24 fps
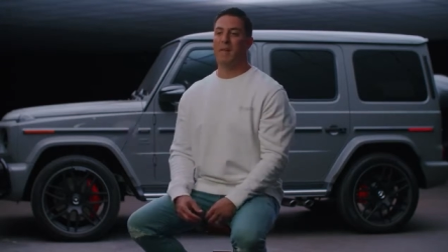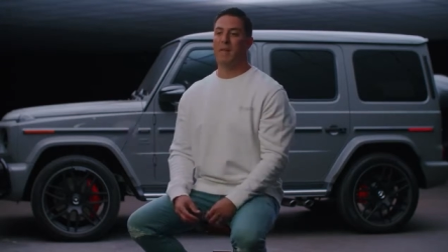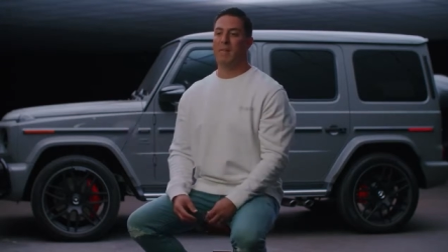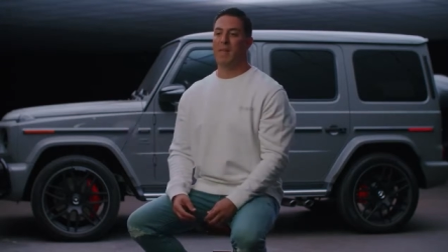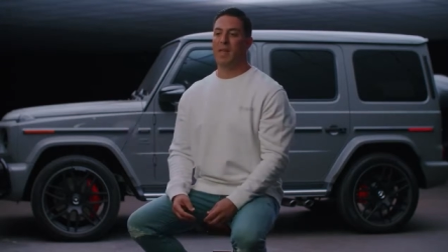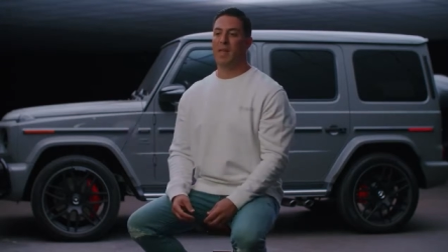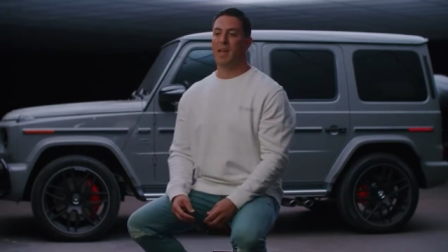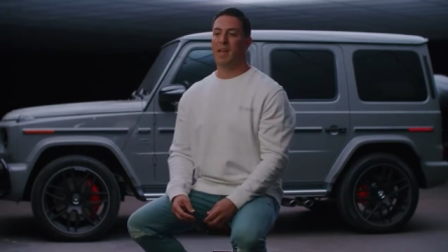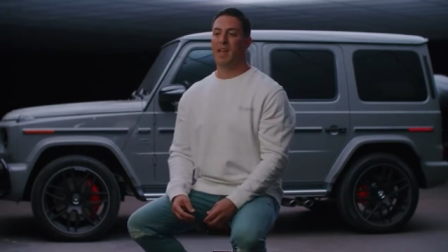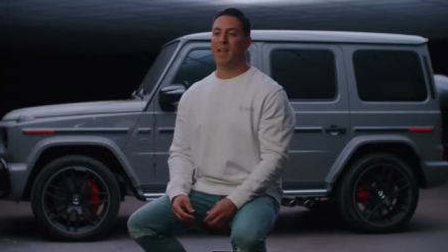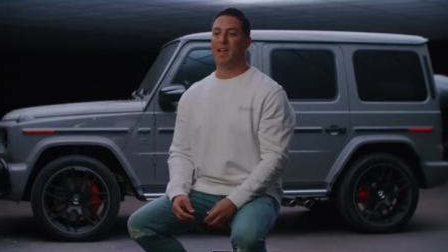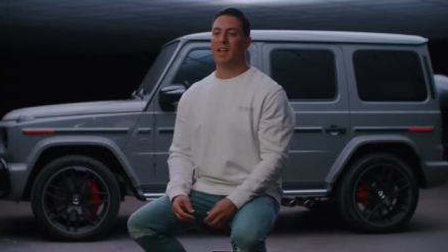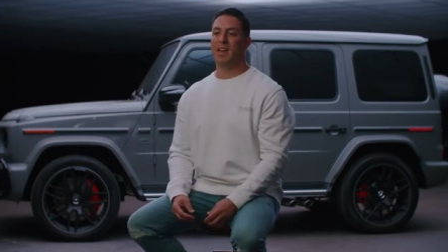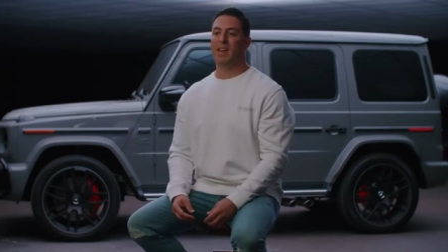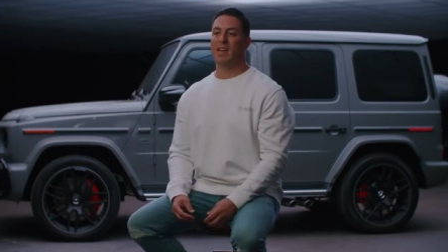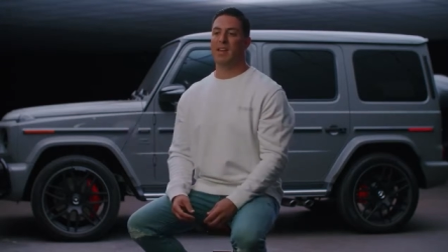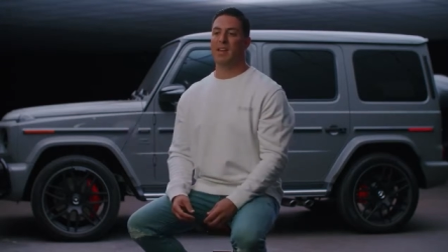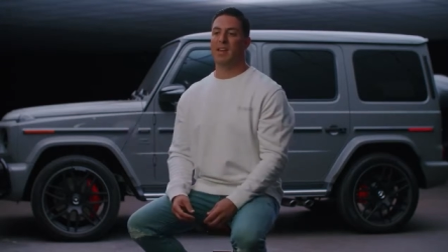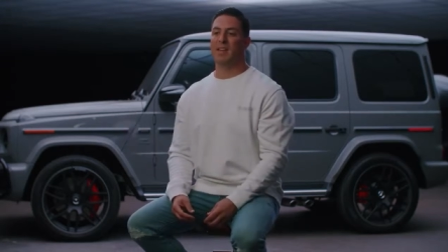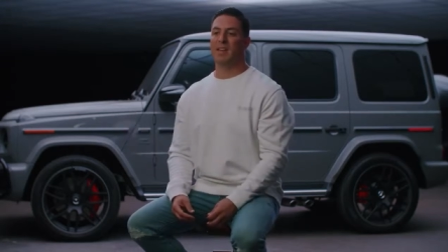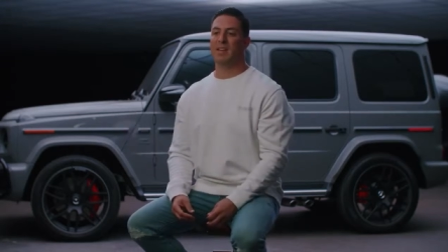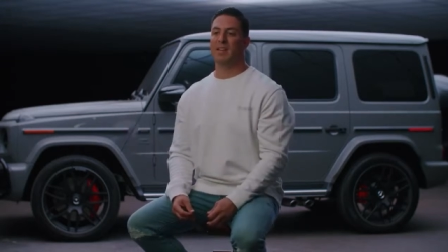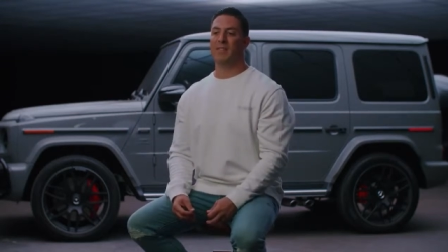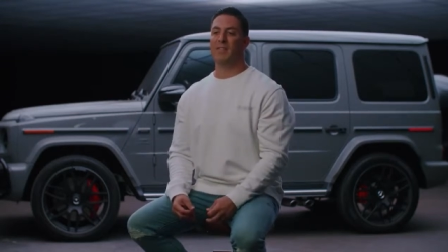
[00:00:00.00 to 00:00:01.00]
And
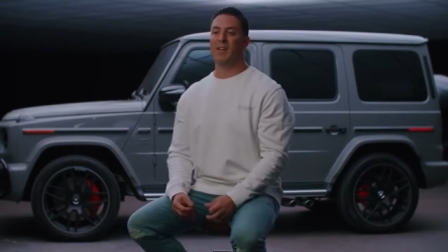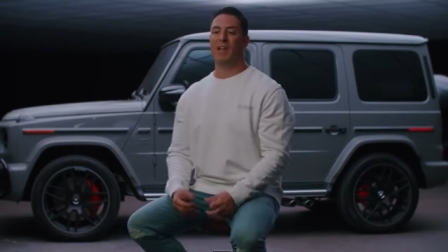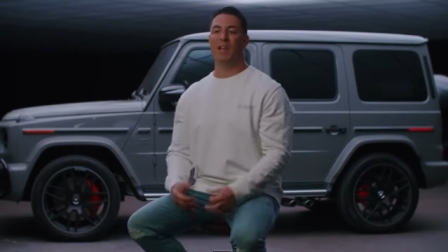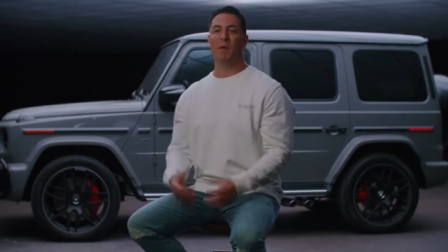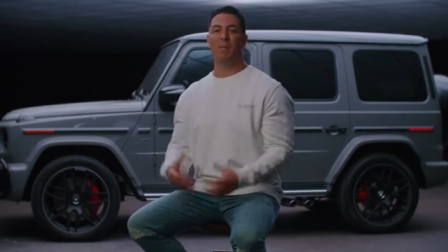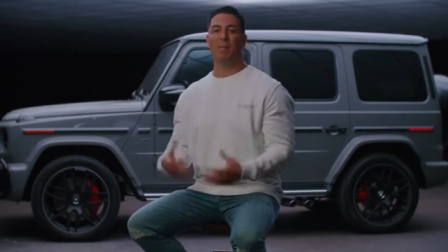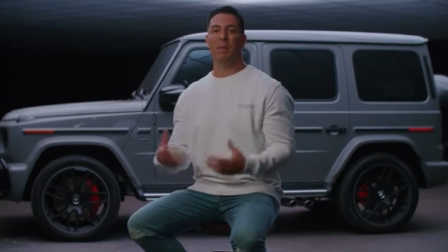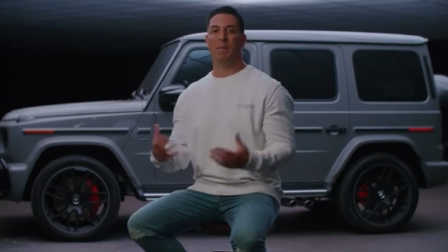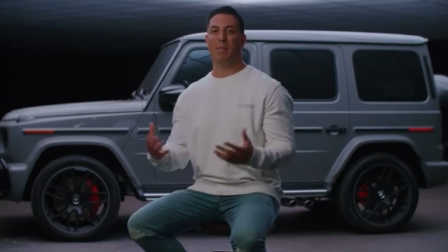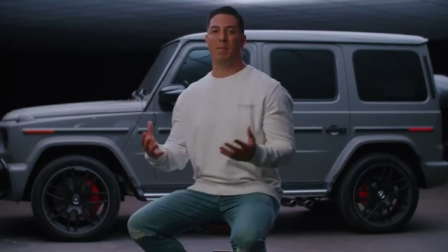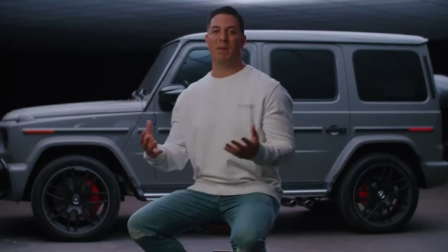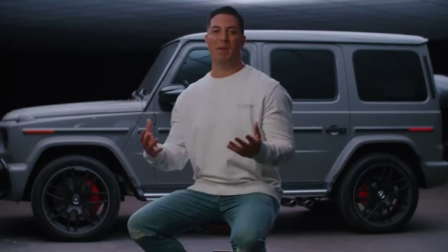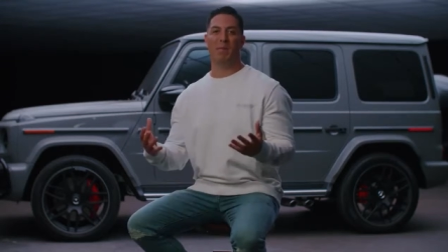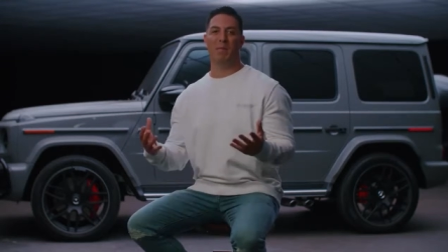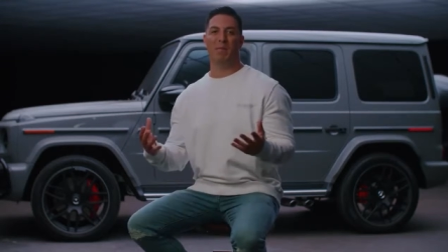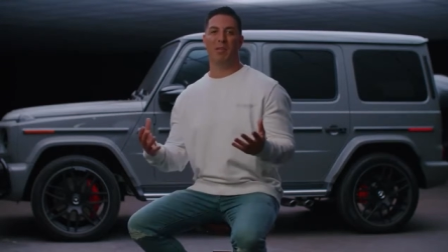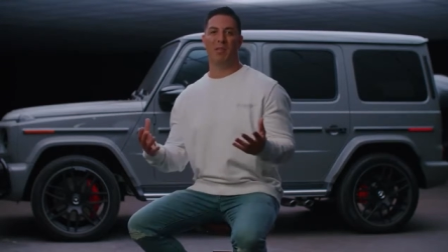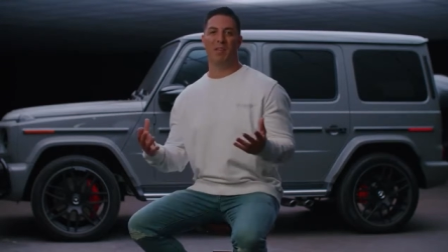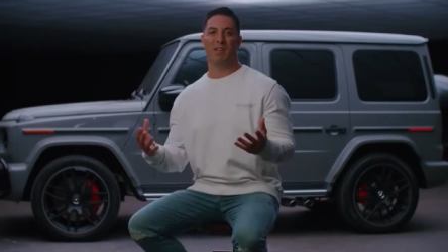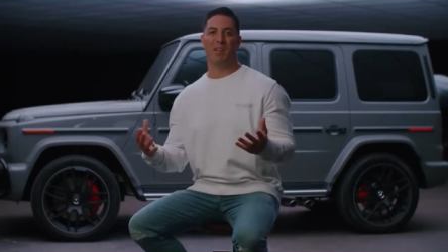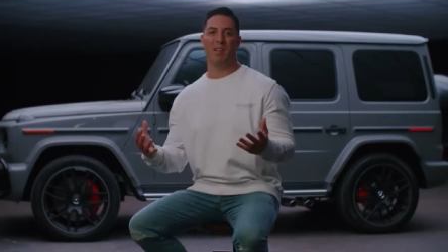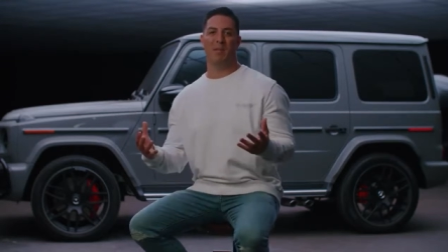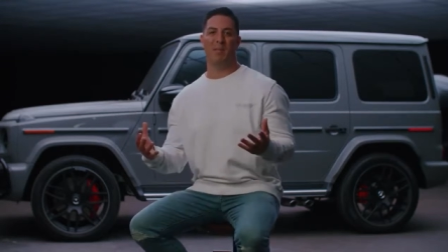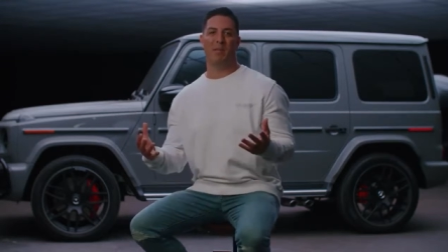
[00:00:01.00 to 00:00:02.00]
developing people
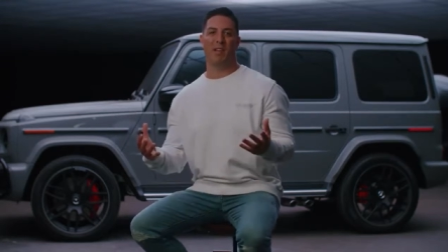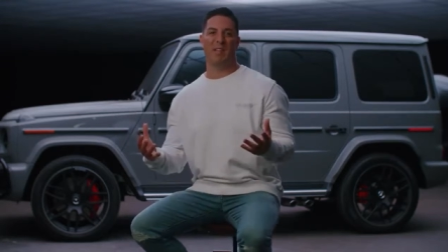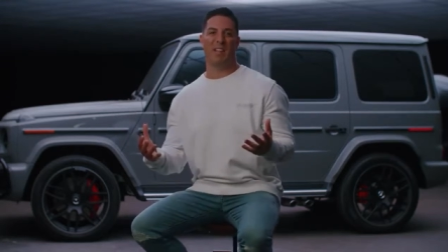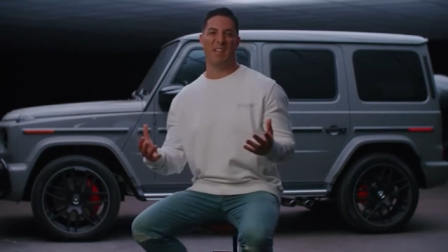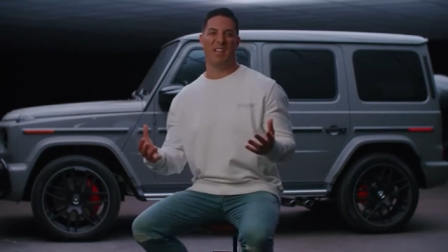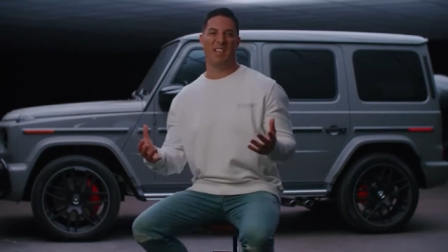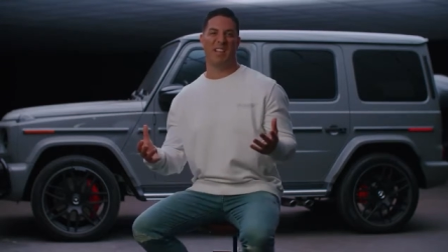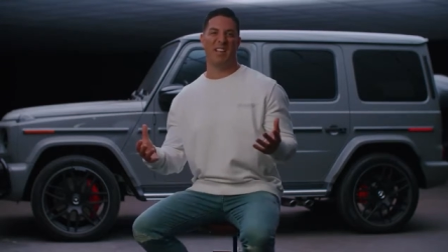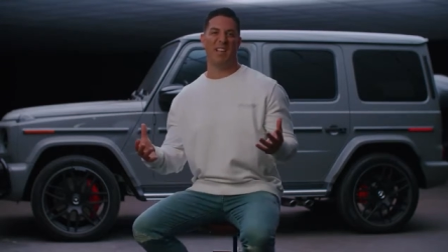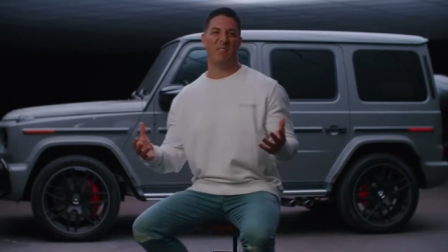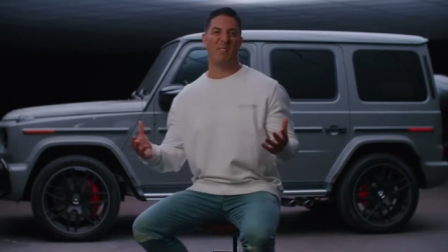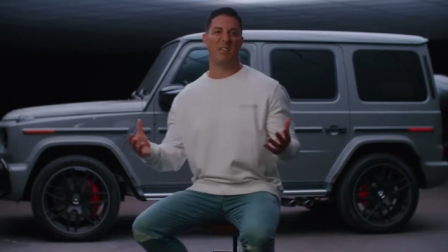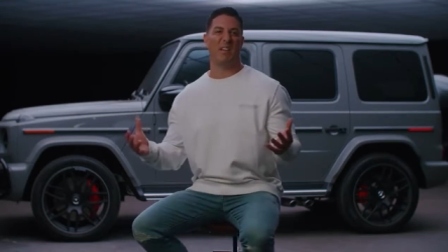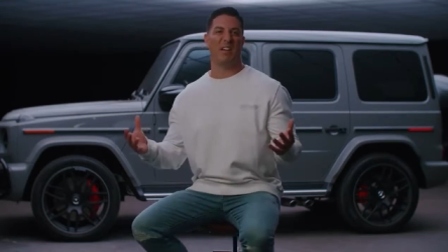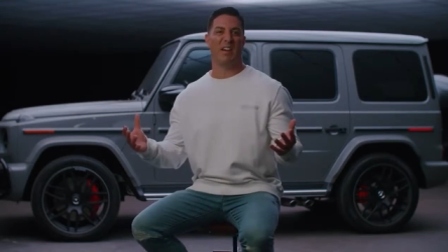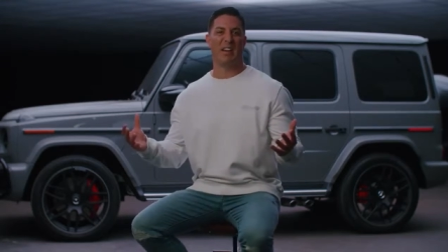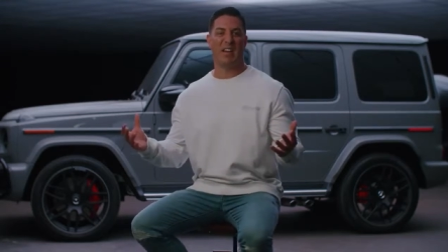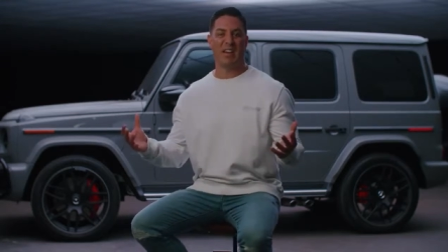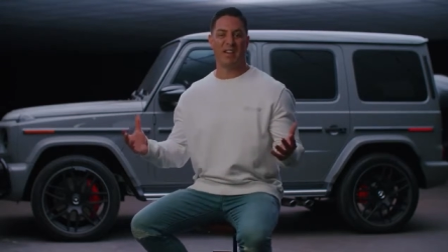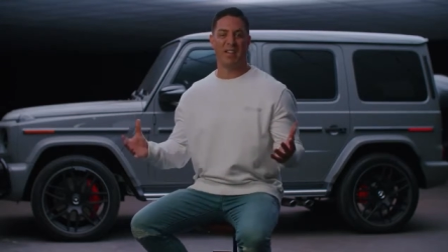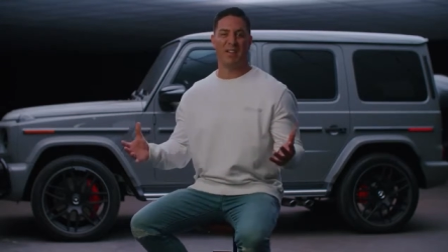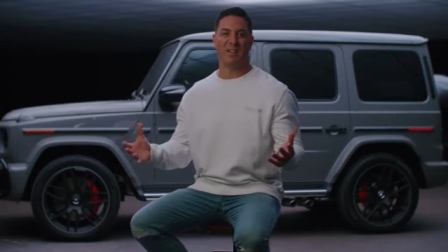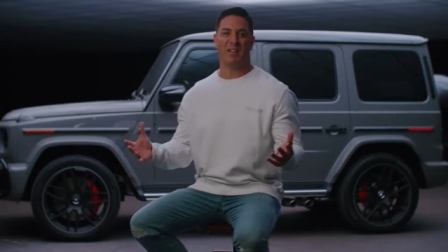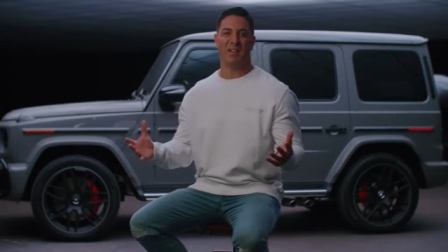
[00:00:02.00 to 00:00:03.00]
is something that's not very
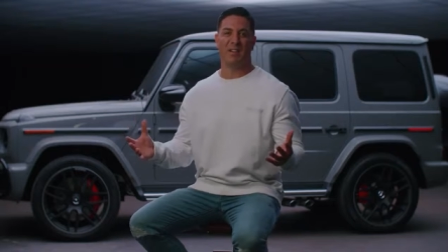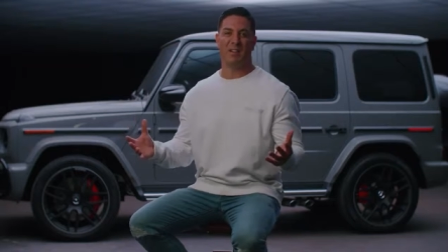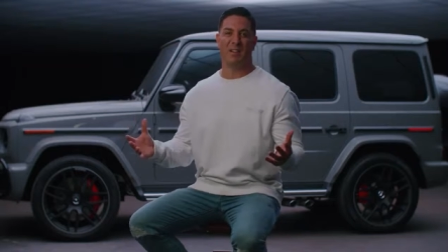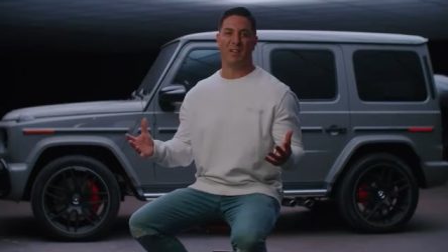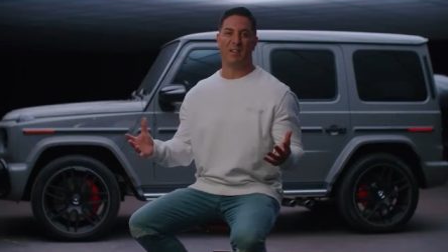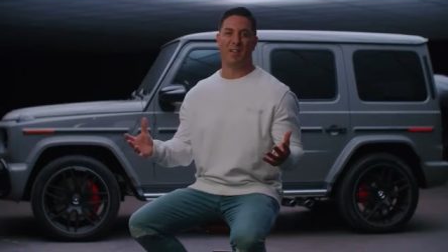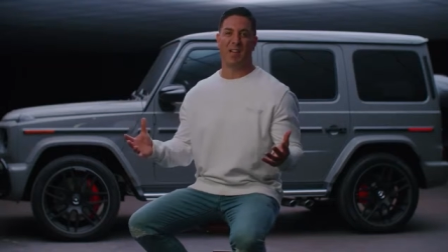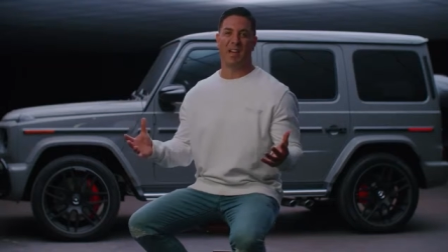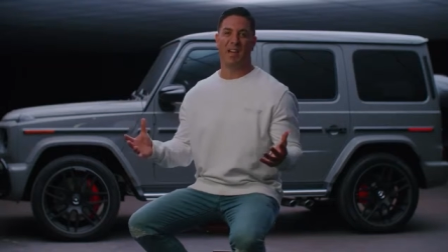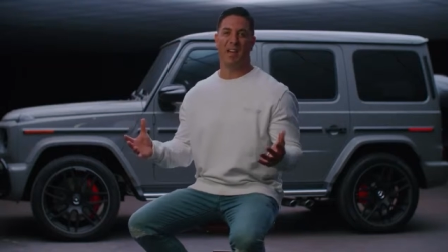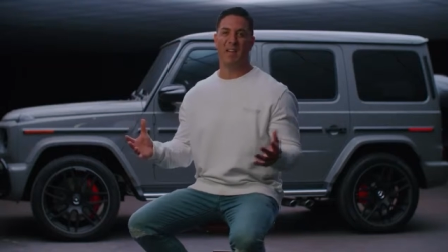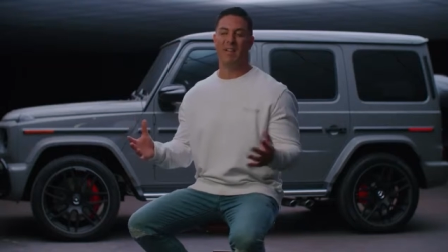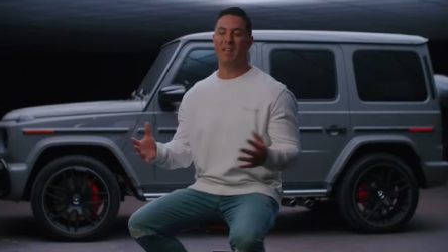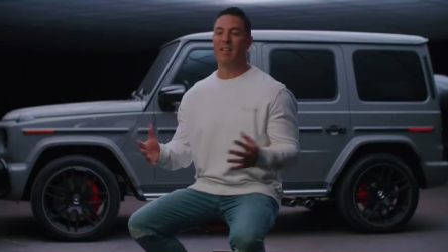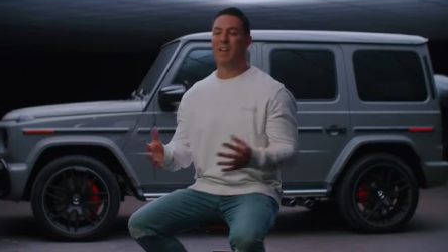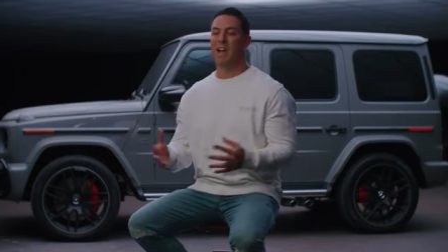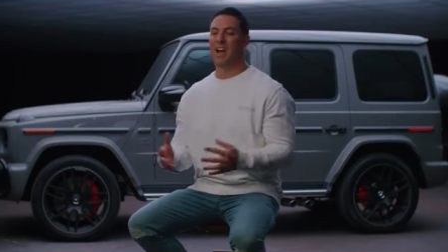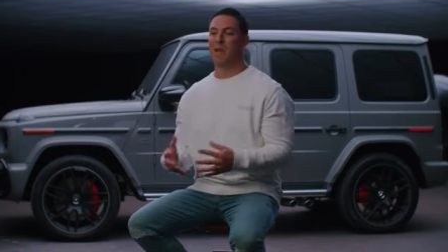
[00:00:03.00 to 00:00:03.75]
easy, okay?